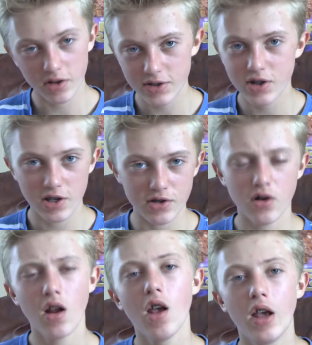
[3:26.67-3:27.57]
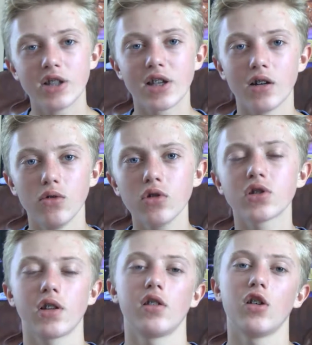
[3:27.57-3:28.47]
this teaser is that it looks
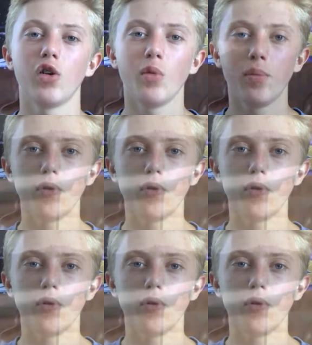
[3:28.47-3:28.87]
like they're going to be